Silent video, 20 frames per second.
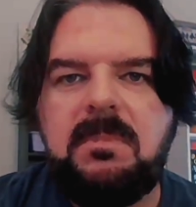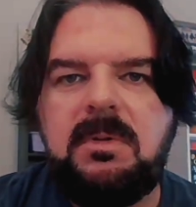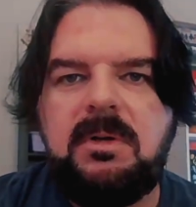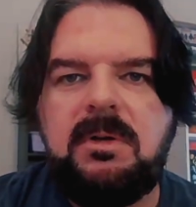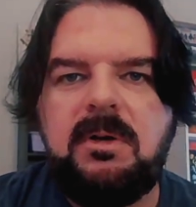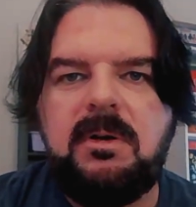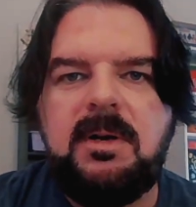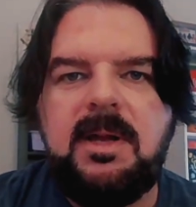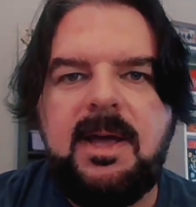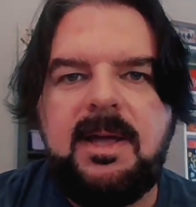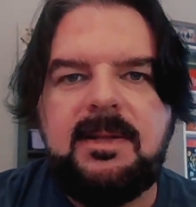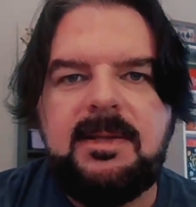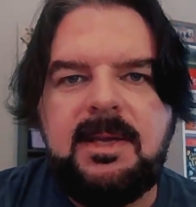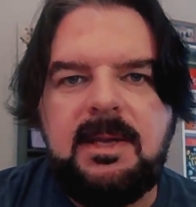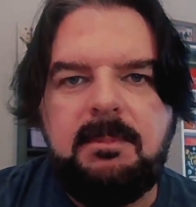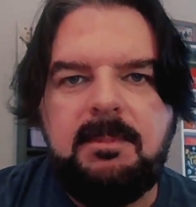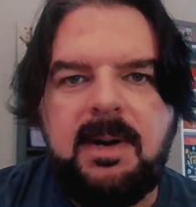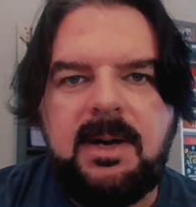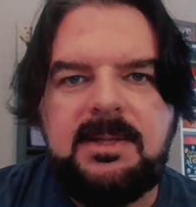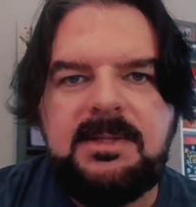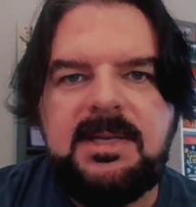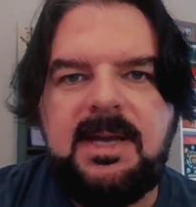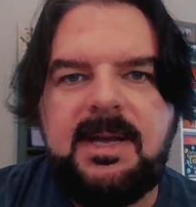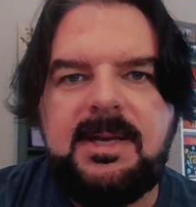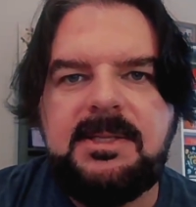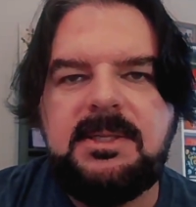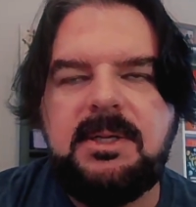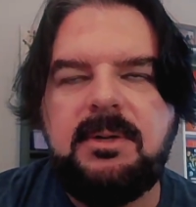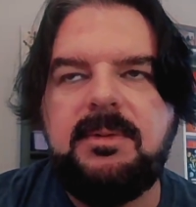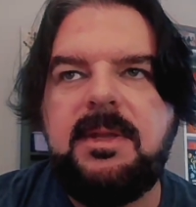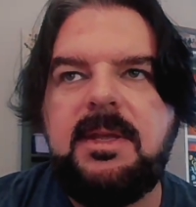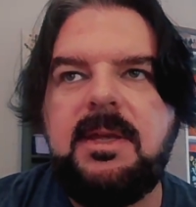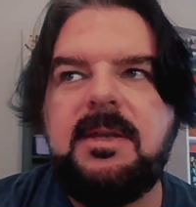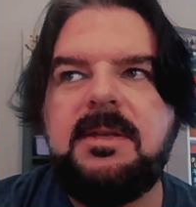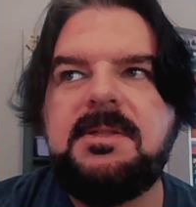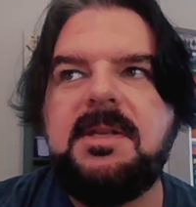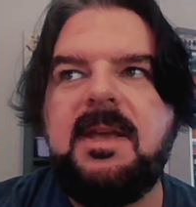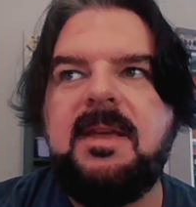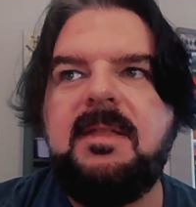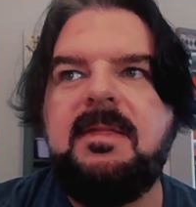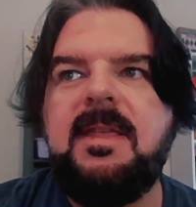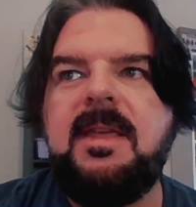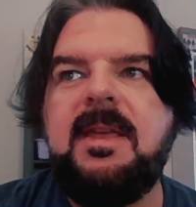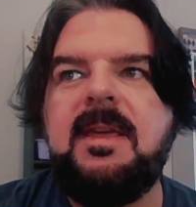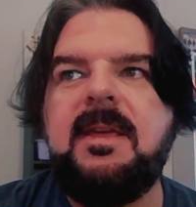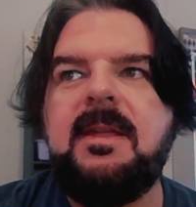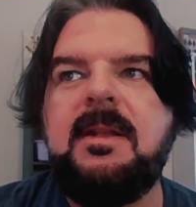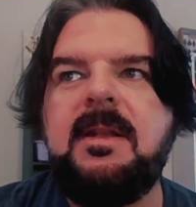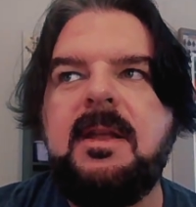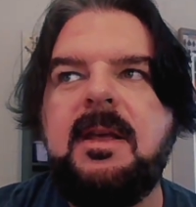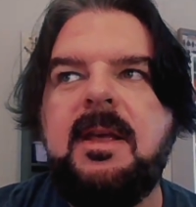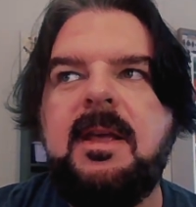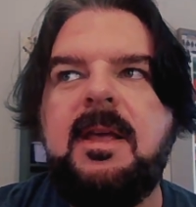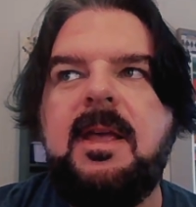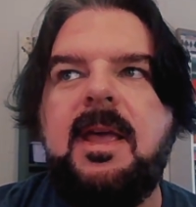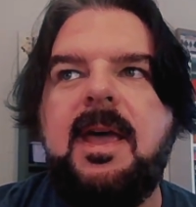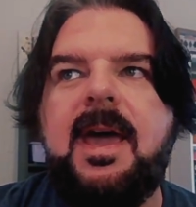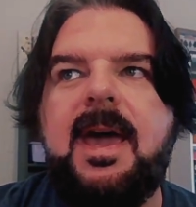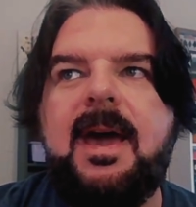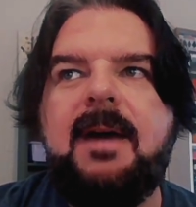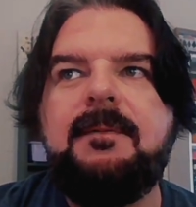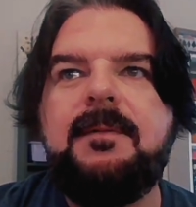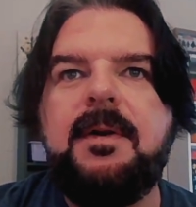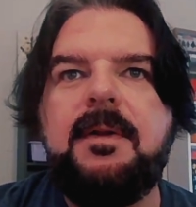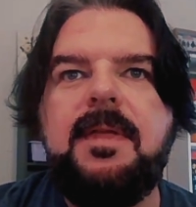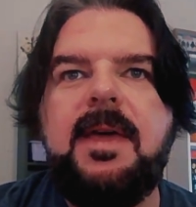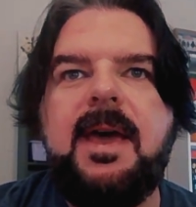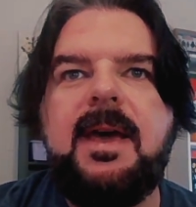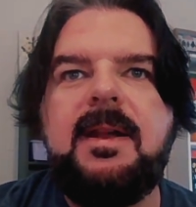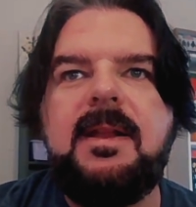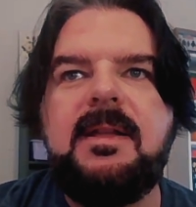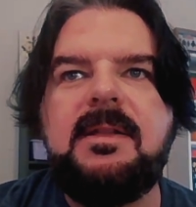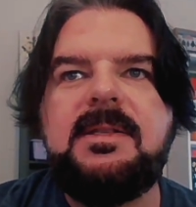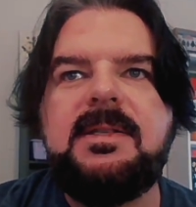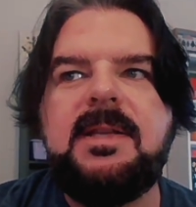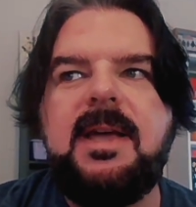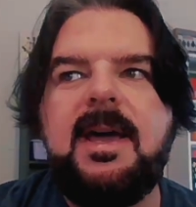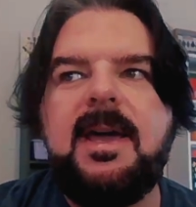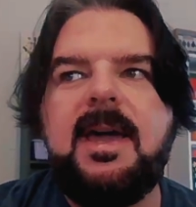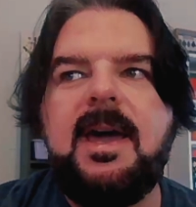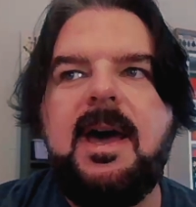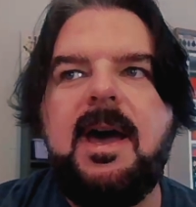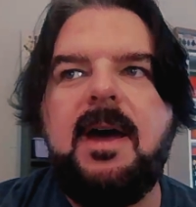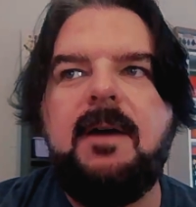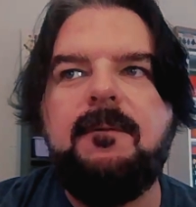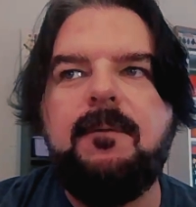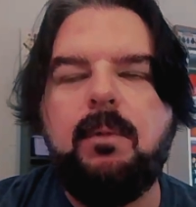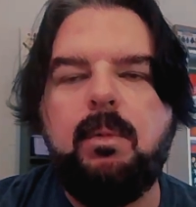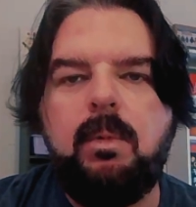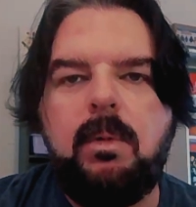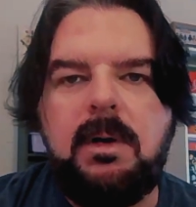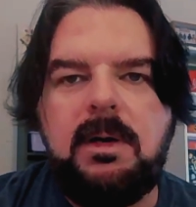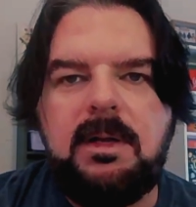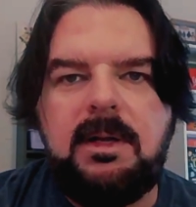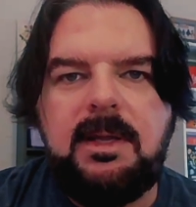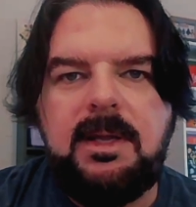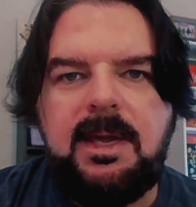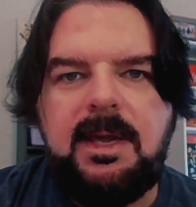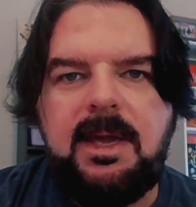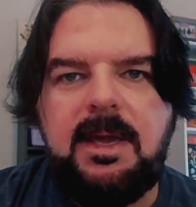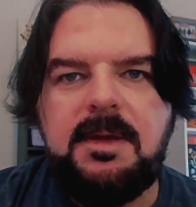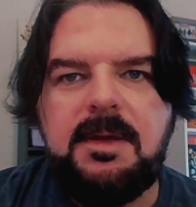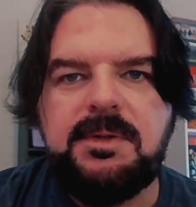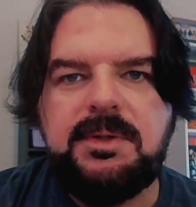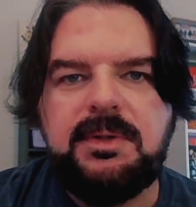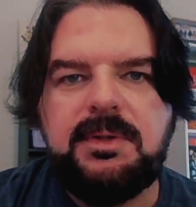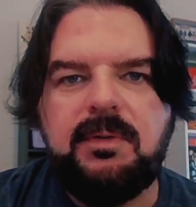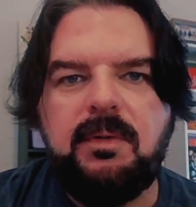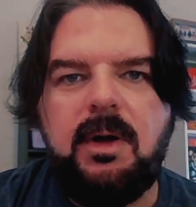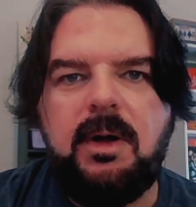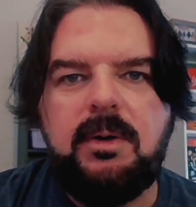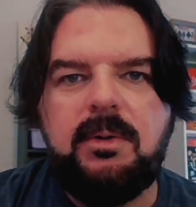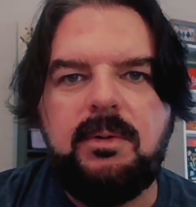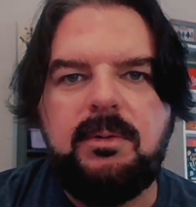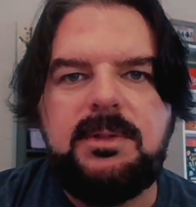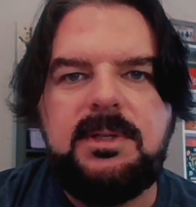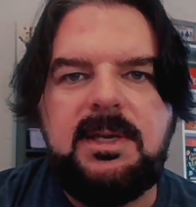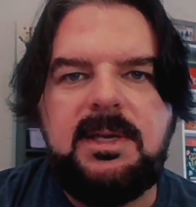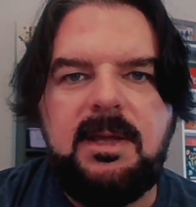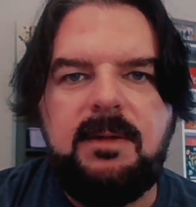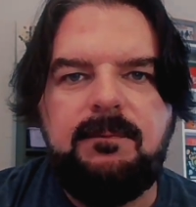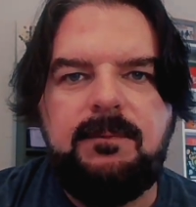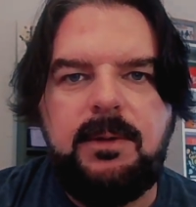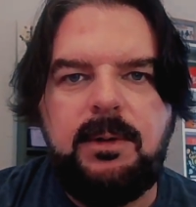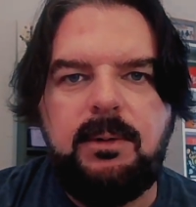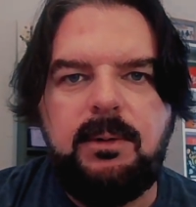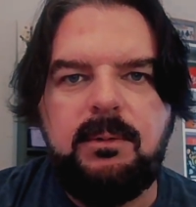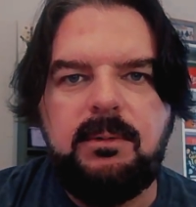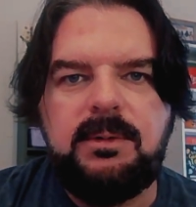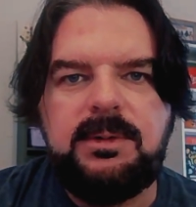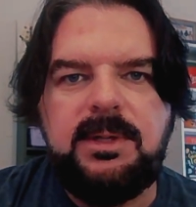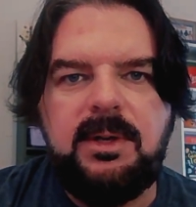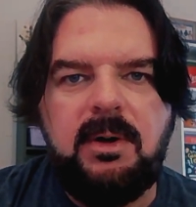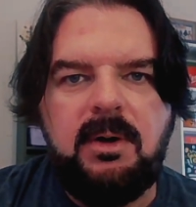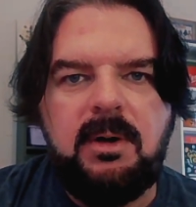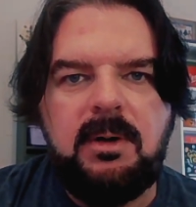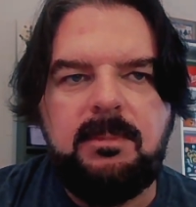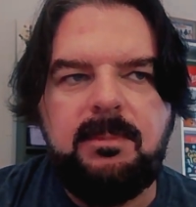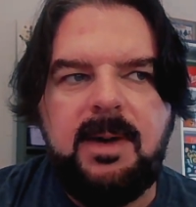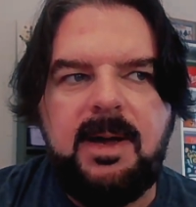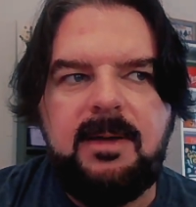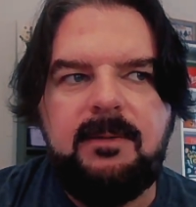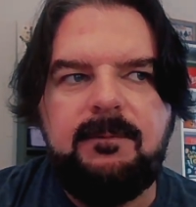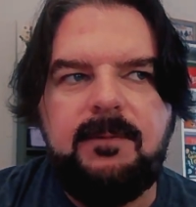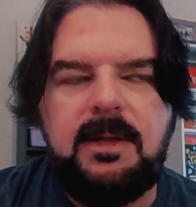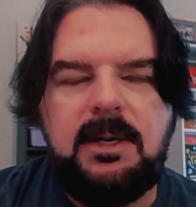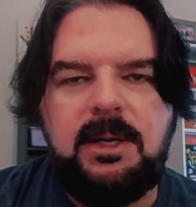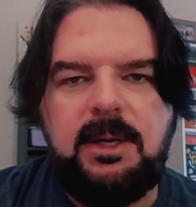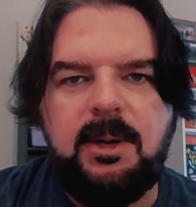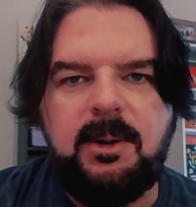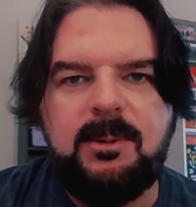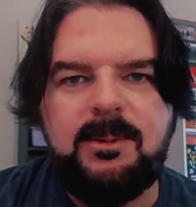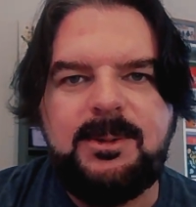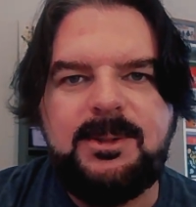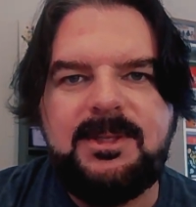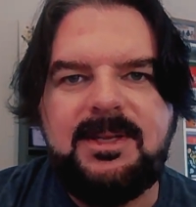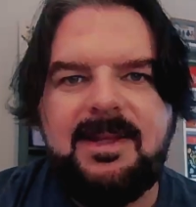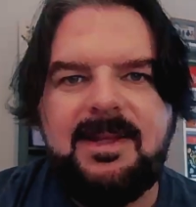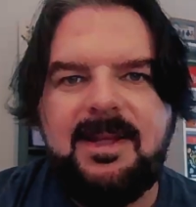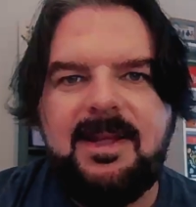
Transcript: You're not getting monetized on this. And then after that, it's like I've really struggled to get views on my videos.